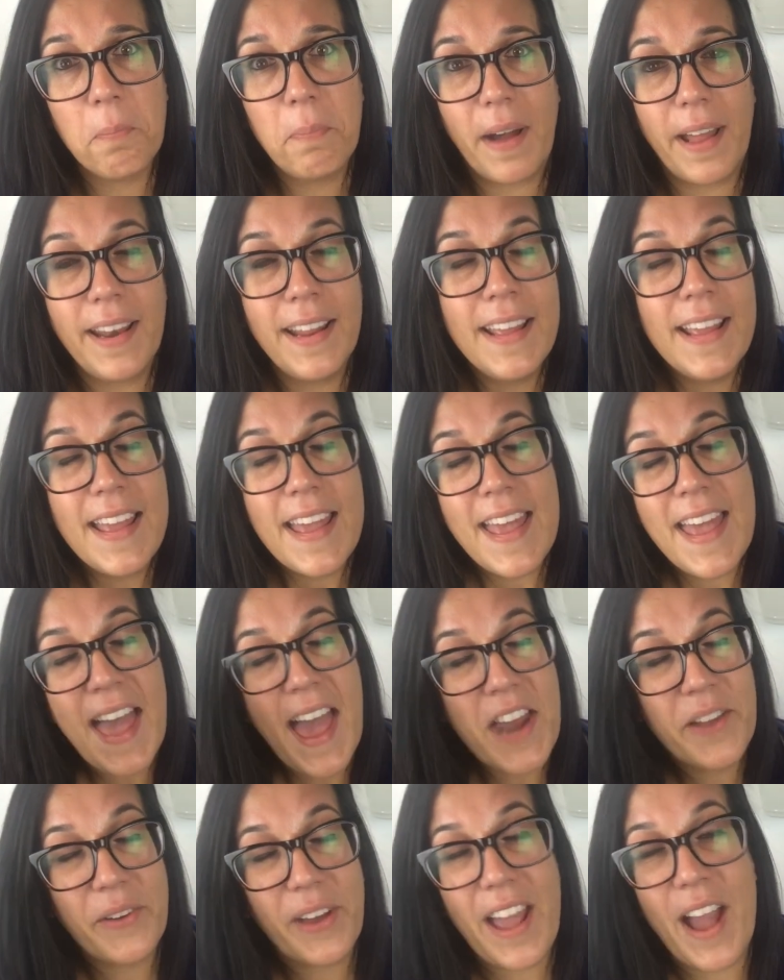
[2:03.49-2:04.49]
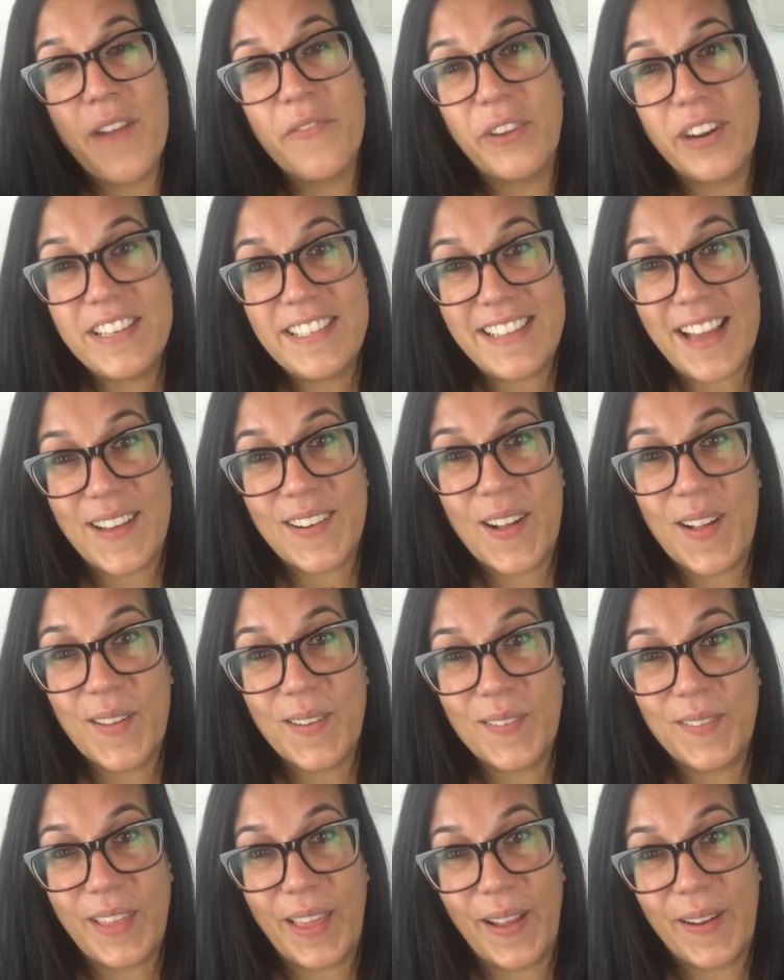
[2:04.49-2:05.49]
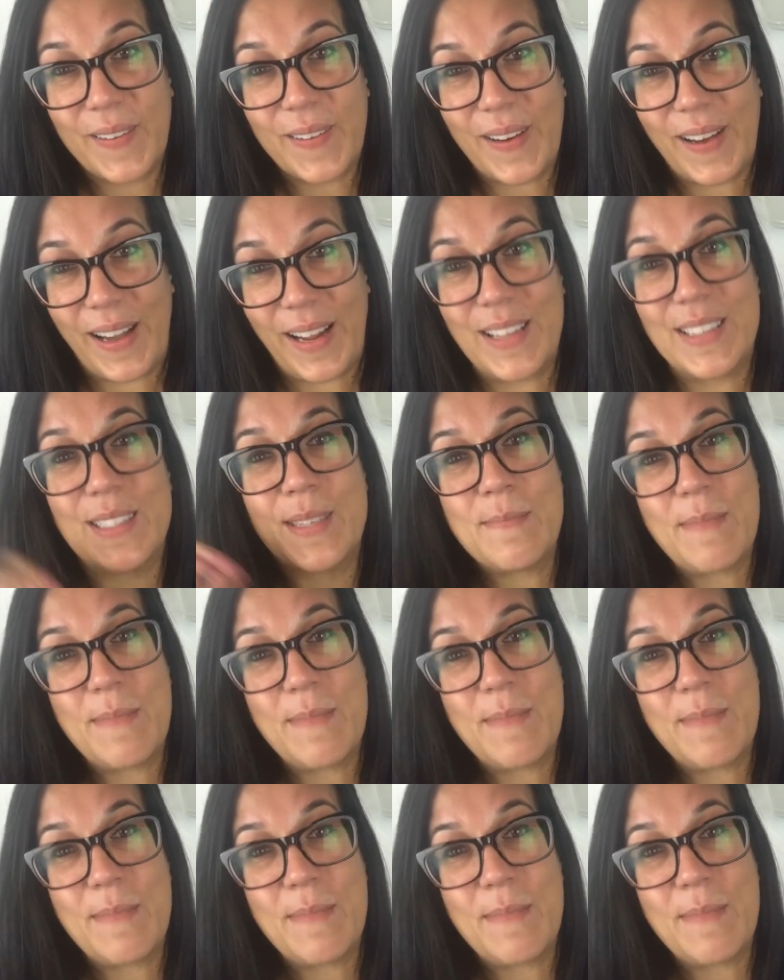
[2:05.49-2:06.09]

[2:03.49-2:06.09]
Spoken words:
But anyway, I've written down all of the ingredients.